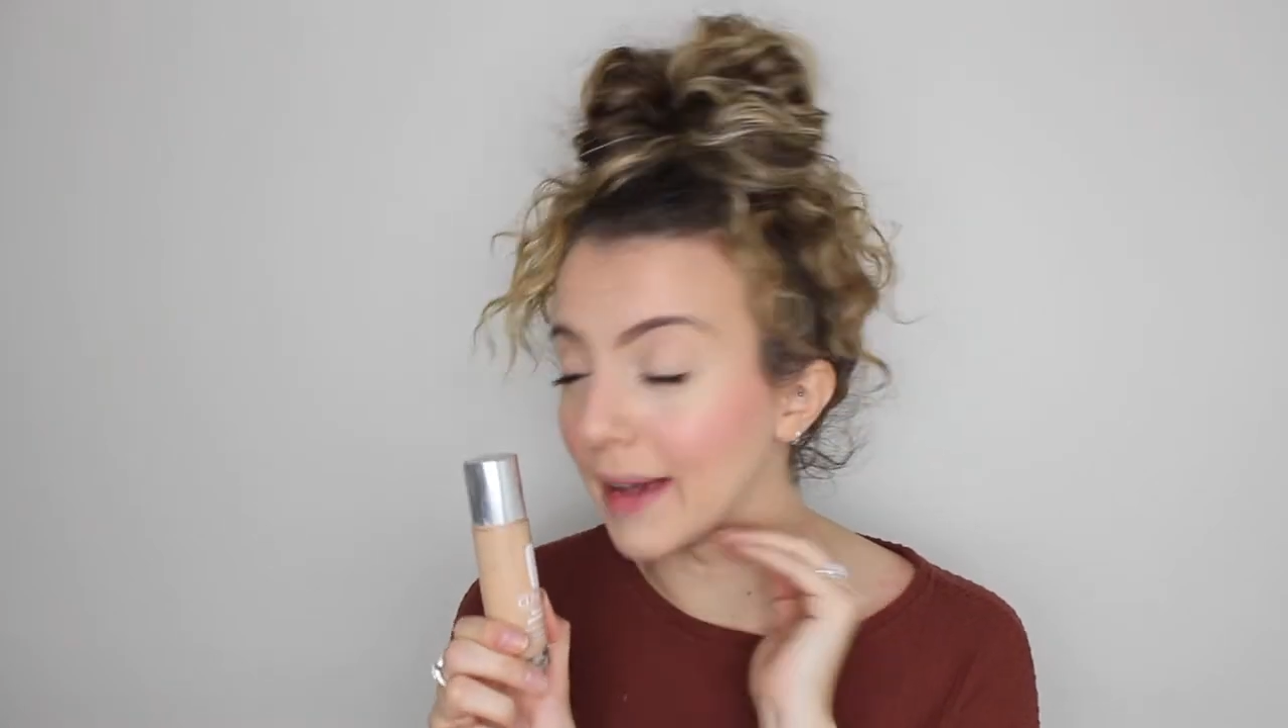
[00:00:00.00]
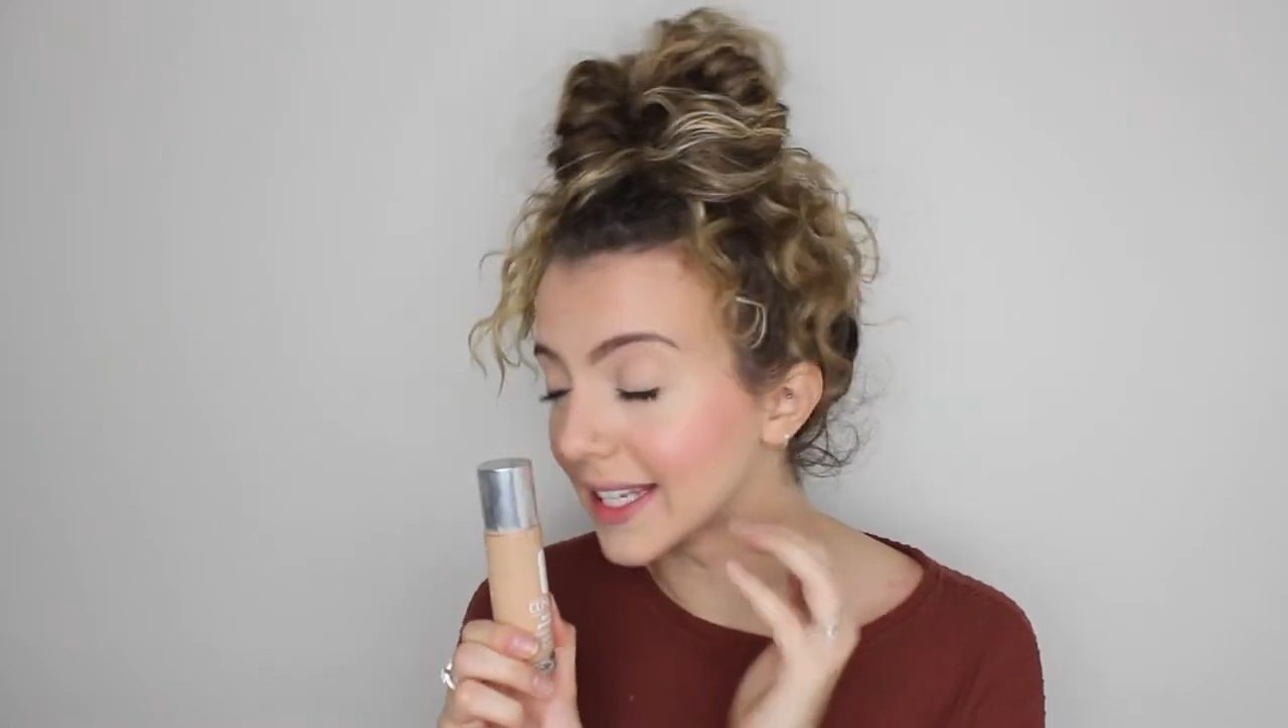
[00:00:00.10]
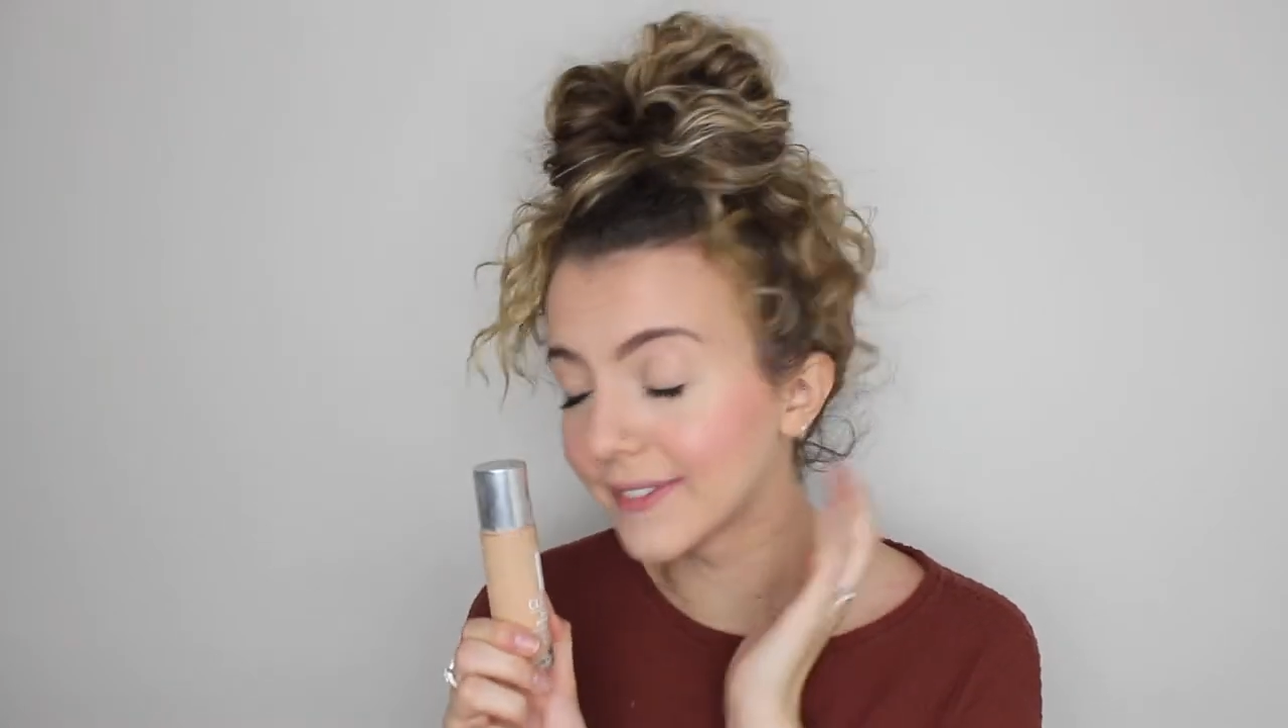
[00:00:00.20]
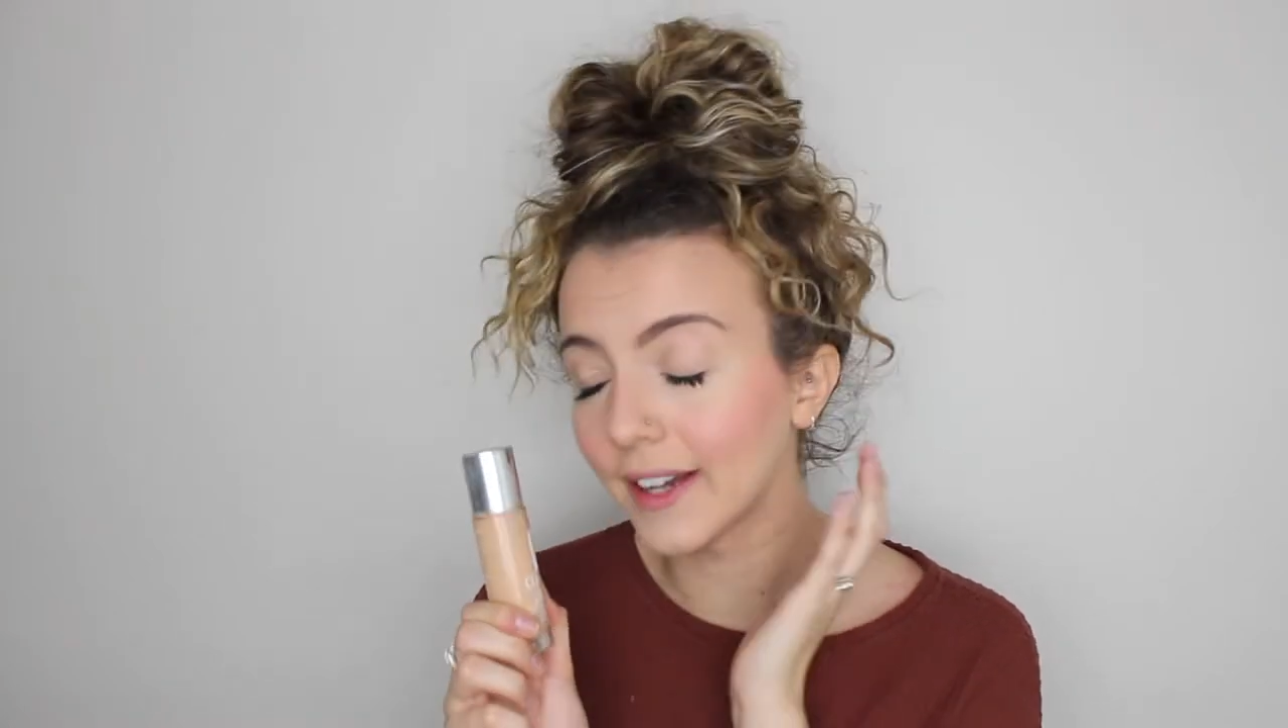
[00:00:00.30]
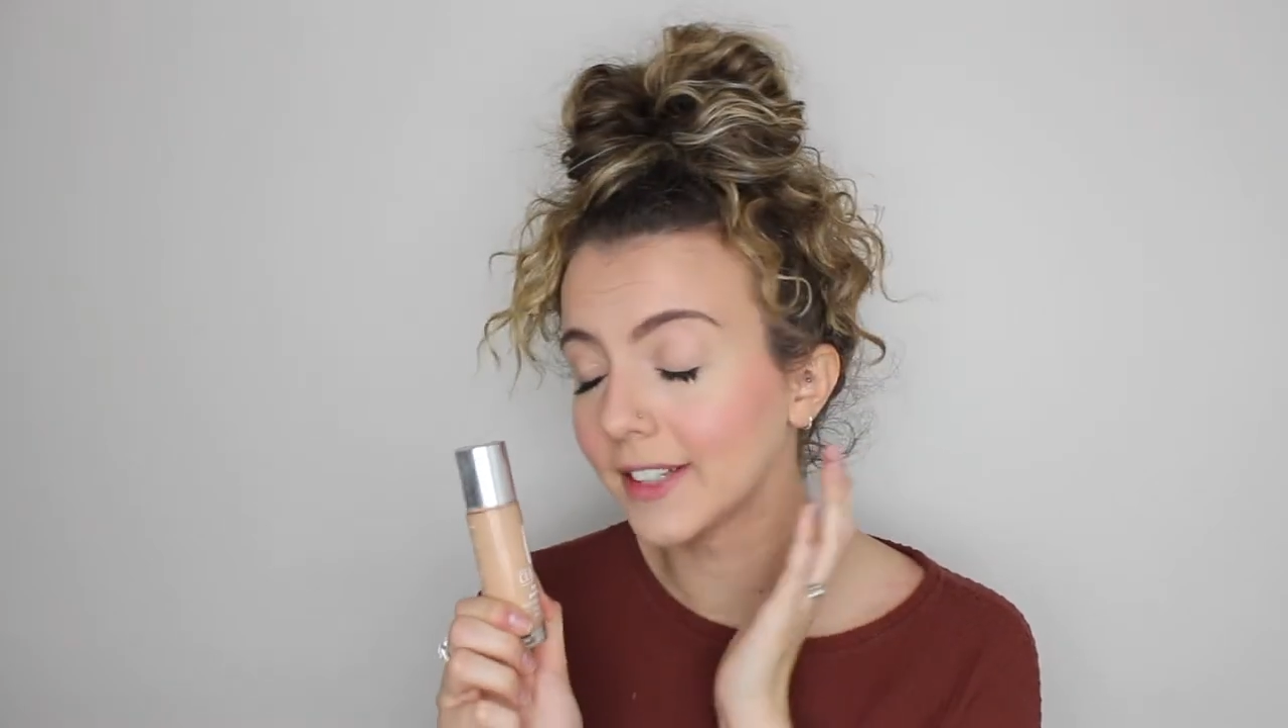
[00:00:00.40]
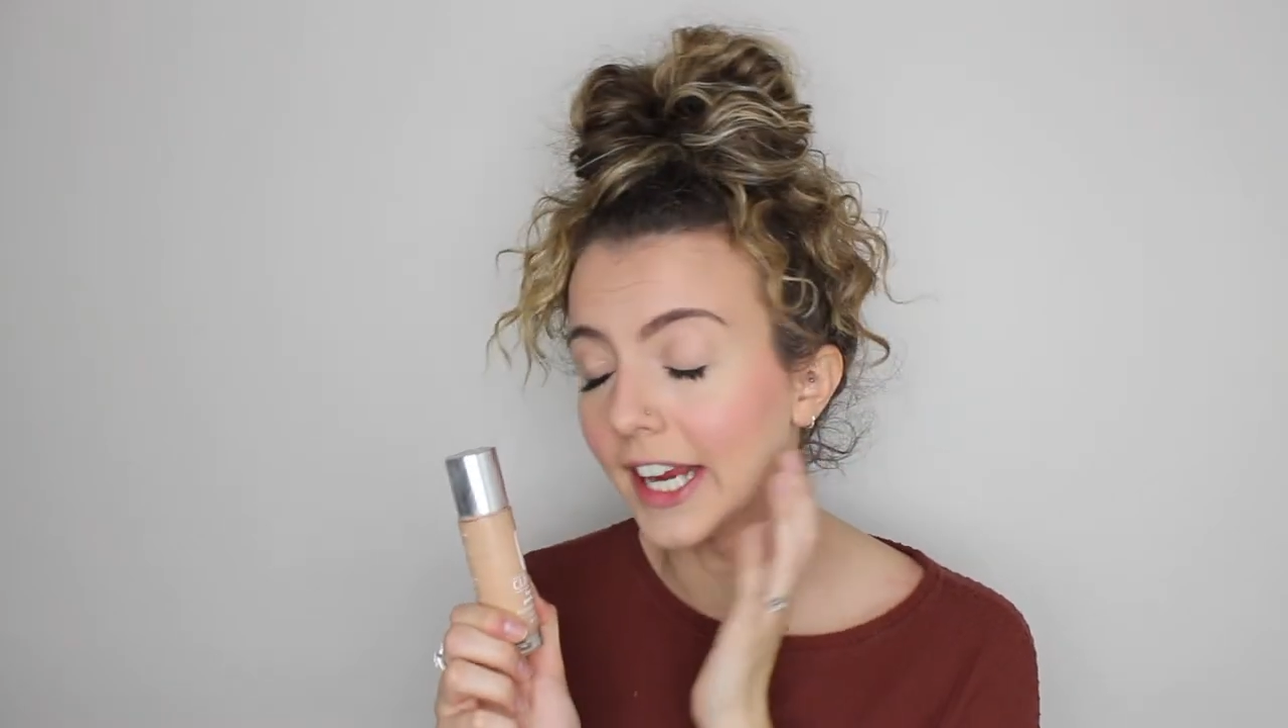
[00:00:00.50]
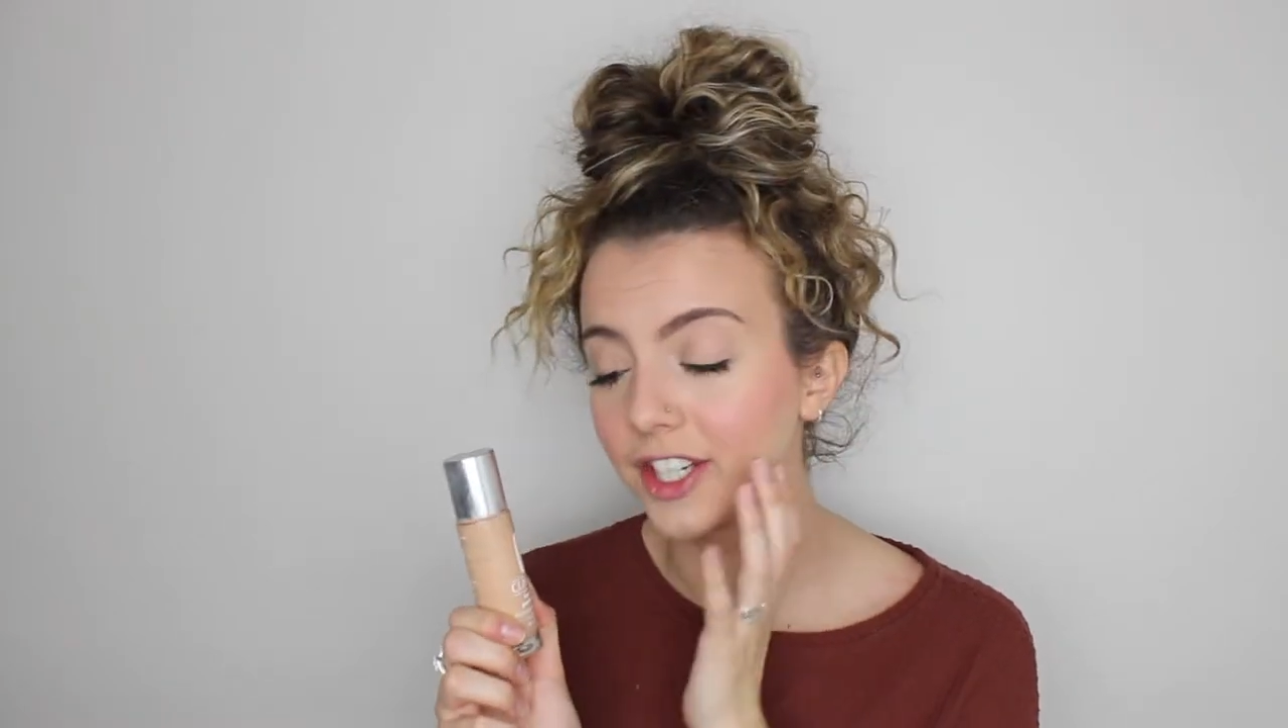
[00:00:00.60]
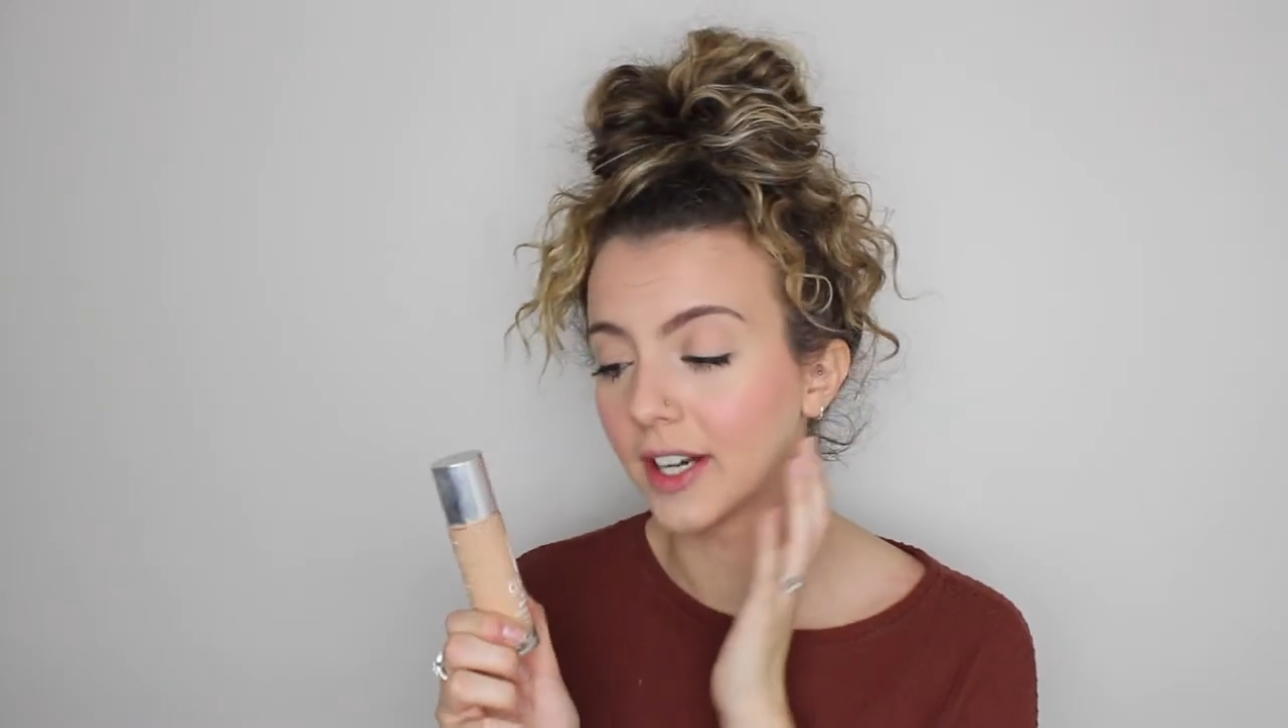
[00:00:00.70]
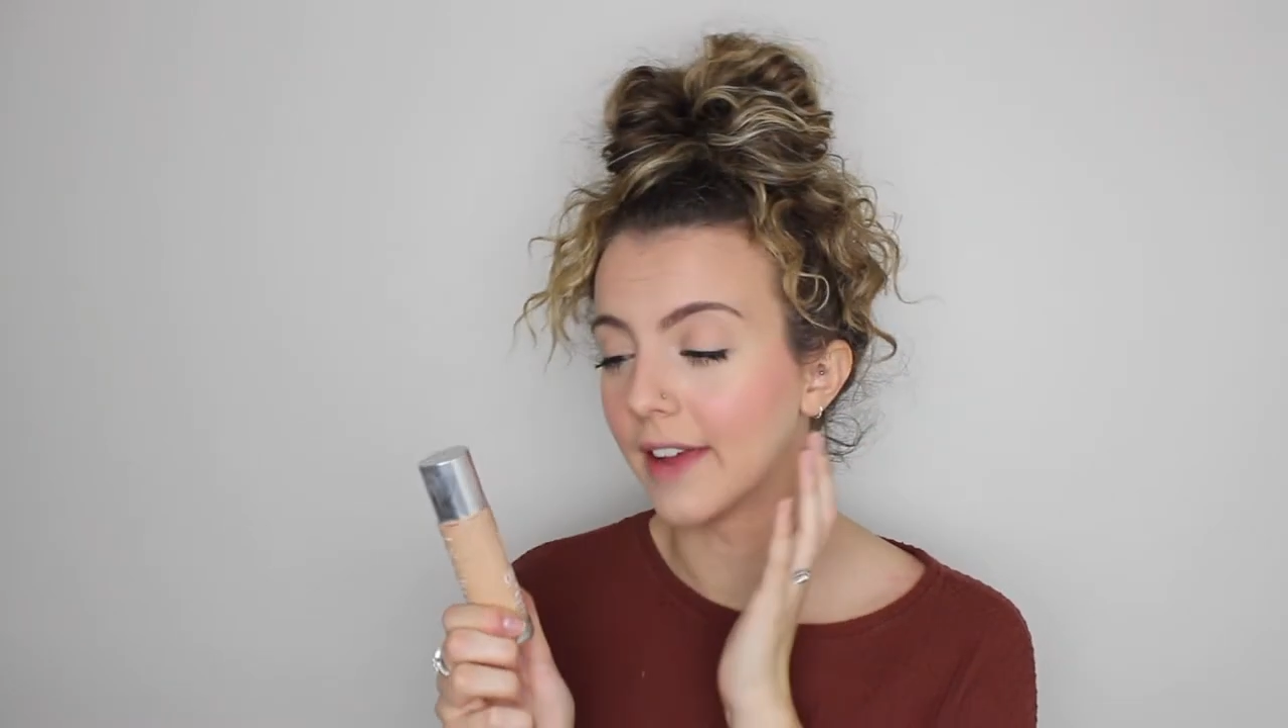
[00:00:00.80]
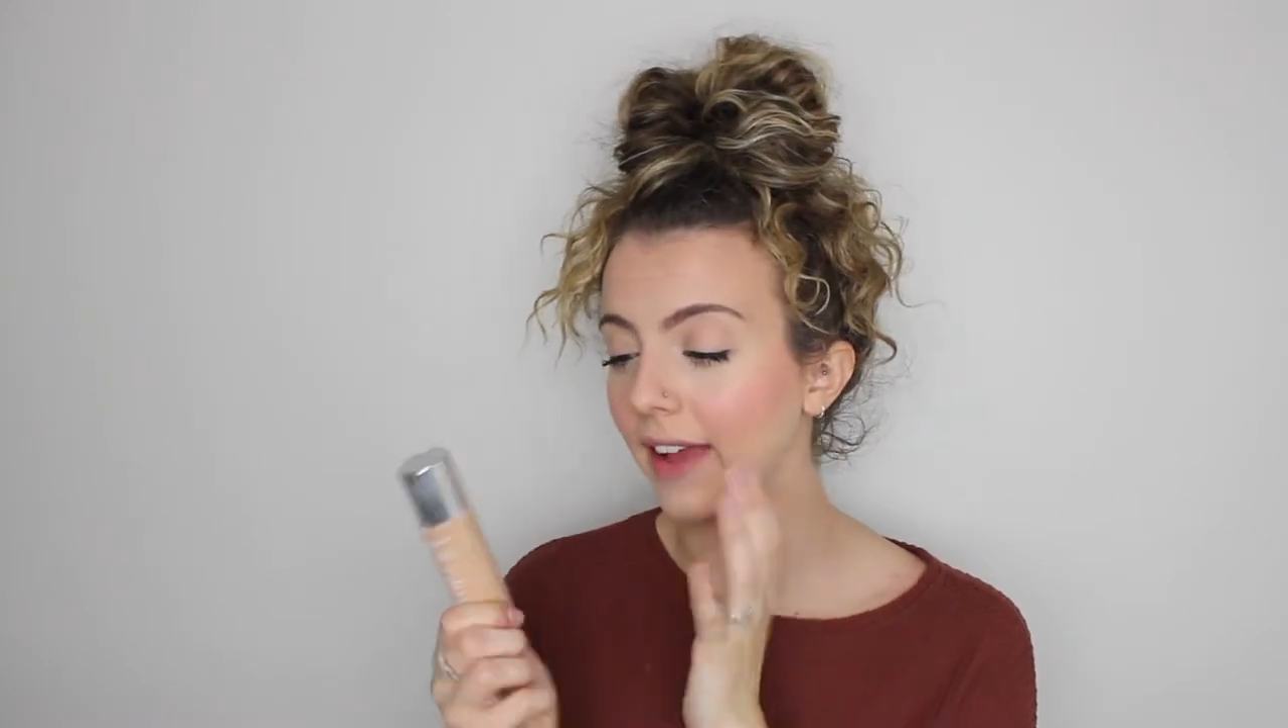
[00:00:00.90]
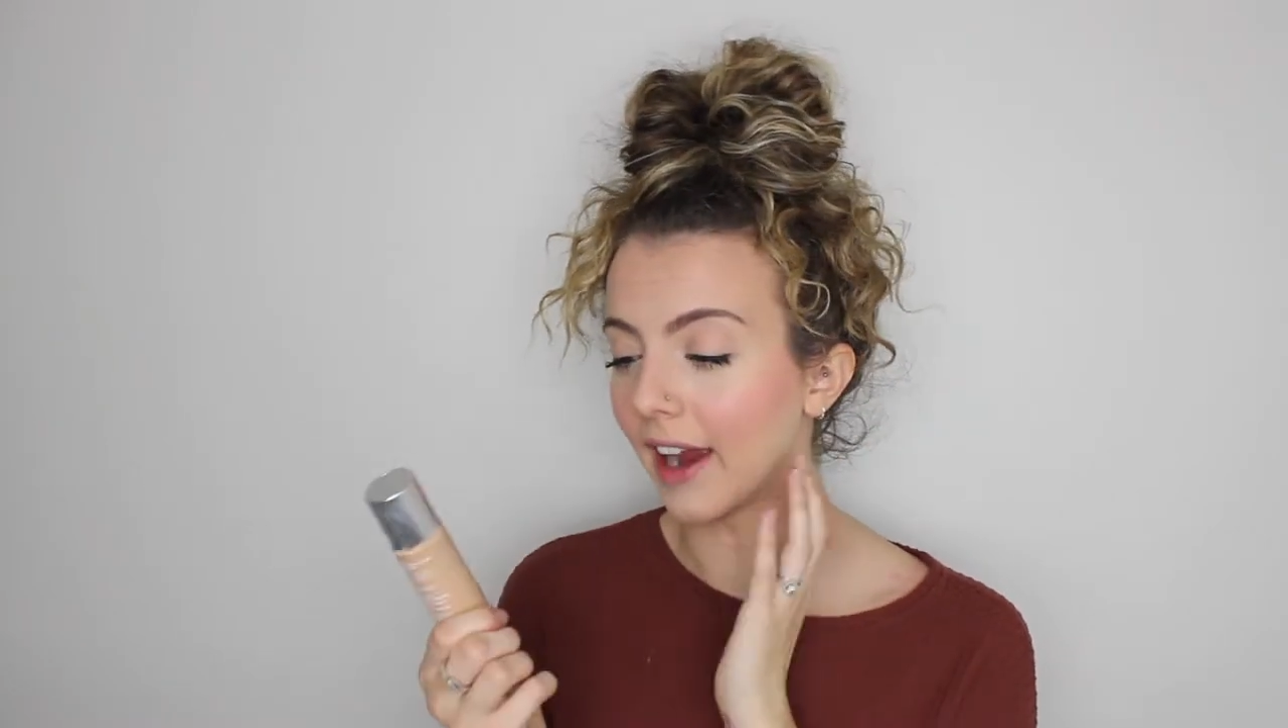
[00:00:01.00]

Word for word: best foundation I've